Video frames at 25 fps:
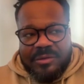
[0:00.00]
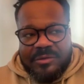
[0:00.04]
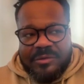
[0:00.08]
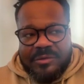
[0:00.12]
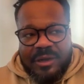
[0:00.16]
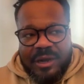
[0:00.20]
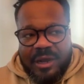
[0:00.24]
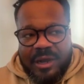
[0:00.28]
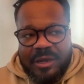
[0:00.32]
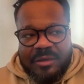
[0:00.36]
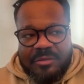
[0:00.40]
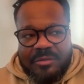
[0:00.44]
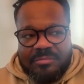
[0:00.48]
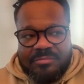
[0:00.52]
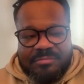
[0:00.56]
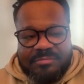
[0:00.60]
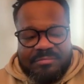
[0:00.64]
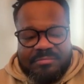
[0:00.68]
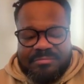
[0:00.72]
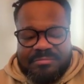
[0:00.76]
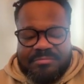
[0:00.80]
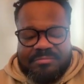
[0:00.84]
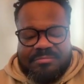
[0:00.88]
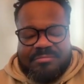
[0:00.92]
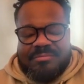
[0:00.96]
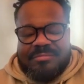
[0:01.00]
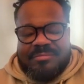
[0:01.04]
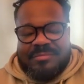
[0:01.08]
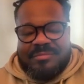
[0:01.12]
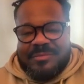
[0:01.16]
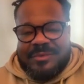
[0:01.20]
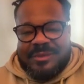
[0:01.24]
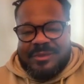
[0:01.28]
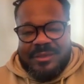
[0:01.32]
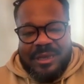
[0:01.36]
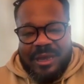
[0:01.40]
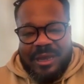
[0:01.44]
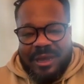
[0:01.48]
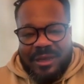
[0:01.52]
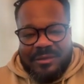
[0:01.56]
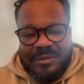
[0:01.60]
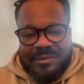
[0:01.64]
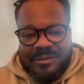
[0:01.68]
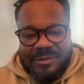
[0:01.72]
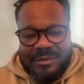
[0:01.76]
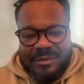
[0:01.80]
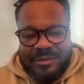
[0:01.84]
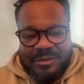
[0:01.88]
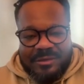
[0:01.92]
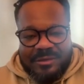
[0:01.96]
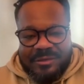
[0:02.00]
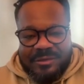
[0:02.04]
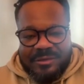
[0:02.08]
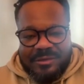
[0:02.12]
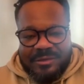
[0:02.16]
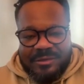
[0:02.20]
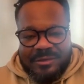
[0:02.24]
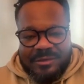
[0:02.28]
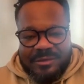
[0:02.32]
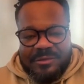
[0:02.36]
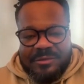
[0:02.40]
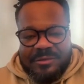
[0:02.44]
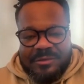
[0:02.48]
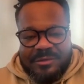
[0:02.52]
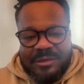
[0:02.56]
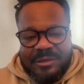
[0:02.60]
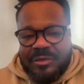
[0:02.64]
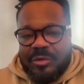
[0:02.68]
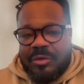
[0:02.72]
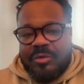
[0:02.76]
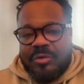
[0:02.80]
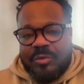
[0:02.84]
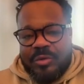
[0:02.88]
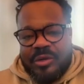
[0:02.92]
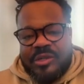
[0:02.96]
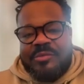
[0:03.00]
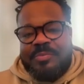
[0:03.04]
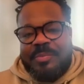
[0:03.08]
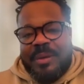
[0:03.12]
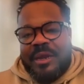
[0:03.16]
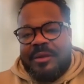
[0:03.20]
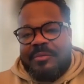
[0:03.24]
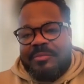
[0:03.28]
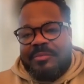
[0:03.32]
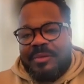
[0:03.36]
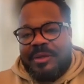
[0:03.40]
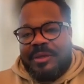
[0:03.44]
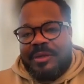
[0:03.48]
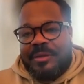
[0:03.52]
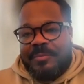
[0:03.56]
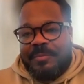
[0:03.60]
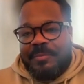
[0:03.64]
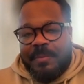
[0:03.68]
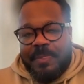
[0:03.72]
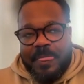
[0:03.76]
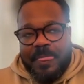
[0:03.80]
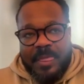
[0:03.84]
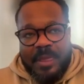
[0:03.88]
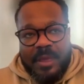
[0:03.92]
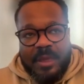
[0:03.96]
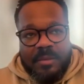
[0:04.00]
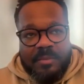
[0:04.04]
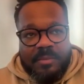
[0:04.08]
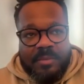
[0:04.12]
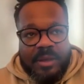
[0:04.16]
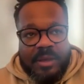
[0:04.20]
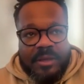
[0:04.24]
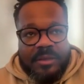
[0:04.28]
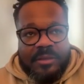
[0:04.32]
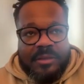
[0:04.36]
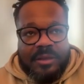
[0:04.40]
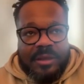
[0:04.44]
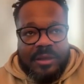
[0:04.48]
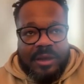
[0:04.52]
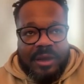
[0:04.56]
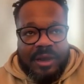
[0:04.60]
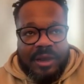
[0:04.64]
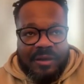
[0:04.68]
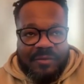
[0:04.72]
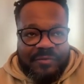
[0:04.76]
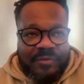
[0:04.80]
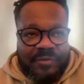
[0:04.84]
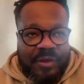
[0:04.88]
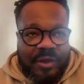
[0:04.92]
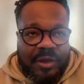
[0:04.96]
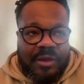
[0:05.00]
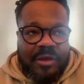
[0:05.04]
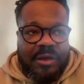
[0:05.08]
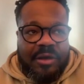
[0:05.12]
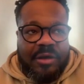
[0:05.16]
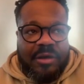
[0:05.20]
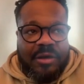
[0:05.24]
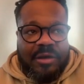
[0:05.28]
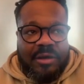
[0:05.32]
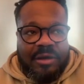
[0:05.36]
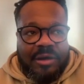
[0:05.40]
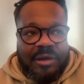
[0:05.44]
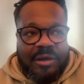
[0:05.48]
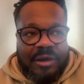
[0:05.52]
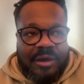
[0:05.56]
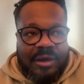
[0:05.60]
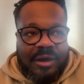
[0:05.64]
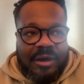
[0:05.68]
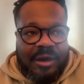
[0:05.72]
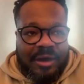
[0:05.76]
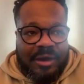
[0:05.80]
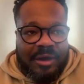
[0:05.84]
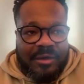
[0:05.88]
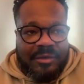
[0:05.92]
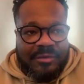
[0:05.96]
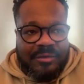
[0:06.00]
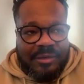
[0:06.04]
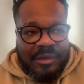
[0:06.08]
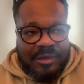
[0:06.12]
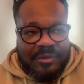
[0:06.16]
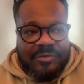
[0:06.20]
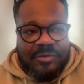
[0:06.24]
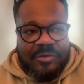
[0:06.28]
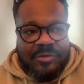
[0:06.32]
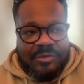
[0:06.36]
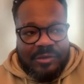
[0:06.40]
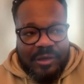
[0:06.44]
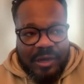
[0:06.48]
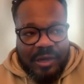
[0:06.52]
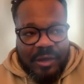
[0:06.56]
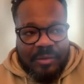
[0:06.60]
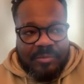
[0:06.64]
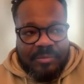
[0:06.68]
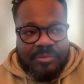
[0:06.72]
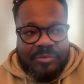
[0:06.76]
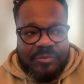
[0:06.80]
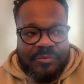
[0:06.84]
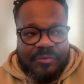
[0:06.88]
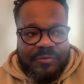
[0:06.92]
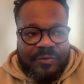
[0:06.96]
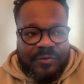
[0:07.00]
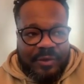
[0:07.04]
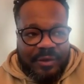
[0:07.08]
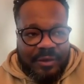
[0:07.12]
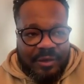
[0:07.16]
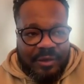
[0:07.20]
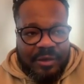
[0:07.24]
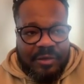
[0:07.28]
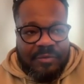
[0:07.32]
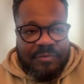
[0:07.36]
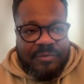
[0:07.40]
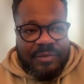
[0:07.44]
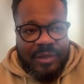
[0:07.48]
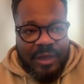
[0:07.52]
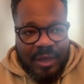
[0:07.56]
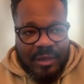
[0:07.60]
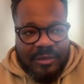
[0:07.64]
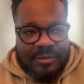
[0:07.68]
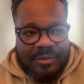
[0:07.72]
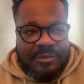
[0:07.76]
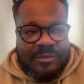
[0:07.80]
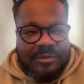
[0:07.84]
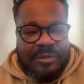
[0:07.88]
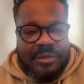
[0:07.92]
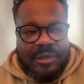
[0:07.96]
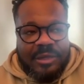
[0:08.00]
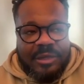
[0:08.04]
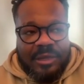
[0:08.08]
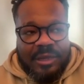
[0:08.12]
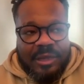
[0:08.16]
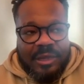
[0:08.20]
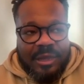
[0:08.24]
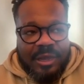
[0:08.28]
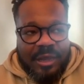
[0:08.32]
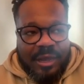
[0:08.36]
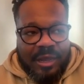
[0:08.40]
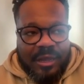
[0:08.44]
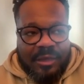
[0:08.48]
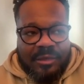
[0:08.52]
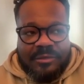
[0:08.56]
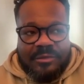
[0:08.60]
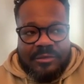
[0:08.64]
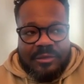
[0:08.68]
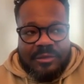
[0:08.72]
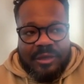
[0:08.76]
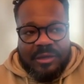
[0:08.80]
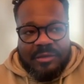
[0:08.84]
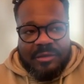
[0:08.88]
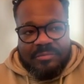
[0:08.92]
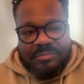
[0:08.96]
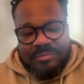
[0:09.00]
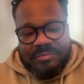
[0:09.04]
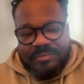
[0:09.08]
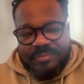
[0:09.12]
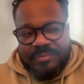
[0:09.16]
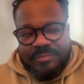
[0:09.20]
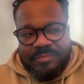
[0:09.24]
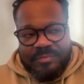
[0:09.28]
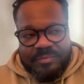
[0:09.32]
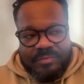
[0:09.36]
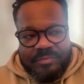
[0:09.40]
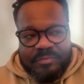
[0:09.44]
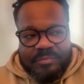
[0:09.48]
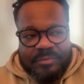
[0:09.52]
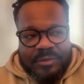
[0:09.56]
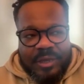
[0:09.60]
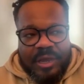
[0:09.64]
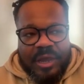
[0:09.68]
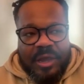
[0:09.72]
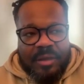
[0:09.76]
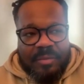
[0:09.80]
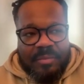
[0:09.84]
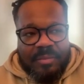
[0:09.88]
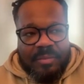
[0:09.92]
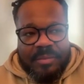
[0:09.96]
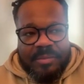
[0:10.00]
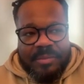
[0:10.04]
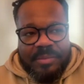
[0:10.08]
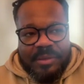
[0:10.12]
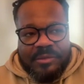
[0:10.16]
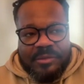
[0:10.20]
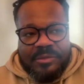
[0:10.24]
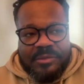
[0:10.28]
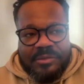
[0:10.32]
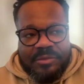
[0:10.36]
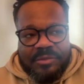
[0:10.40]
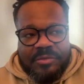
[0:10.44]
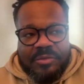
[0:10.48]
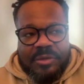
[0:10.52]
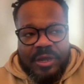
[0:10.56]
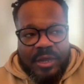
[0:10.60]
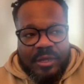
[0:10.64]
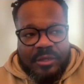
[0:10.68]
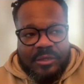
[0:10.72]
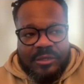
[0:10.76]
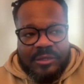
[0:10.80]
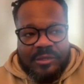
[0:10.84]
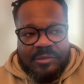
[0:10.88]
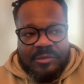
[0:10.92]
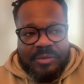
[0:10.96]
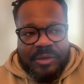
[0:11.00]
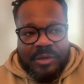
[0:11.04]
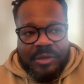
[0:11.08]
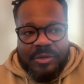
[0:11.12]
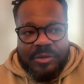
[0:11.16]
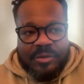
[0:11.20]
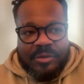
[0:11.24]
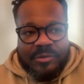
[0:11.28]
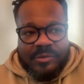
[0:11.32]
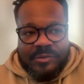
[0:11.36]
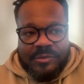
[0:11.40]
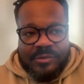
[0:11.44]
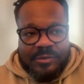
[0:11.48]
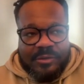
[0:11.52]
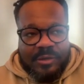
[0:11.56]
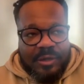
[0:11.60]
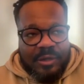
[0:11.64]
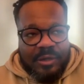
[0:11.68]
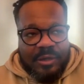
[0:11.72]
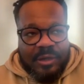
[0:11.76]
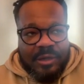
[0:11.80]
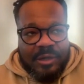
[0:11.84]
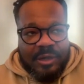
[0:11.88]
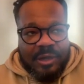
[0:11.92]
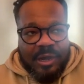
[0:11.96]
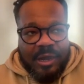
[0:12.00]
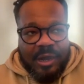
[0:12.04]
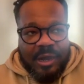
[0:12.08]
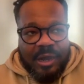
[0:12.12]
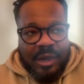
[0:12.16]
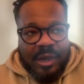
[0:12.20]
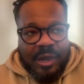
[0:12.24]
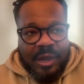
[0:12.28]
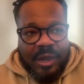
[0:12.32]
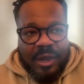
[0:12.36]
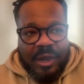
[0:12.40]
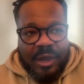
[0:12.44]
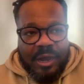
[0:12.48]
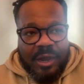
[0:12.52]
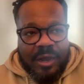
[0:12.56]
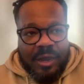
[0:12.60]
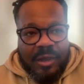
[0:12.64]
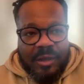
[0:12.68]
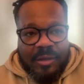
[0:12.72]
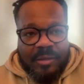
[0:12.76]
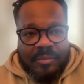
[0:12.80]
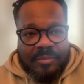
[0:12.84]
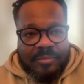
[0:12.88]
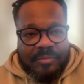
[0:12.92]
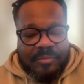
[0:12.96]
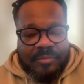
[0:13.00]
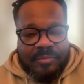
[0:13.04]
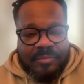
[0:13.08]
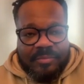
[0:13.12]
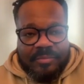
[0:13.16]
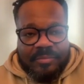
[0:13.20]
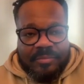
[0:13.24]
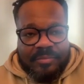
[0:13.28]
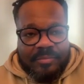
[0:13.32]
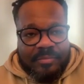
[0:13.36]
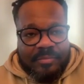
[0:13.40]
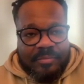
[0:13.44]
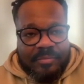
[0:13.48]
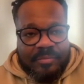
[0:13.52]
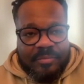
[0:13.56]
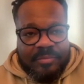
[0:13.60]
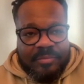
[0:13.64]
I was like, yeah, they, they, they don't respect me. But after I take the time to think of that, I said, yeah, maybe it's a good idea because um,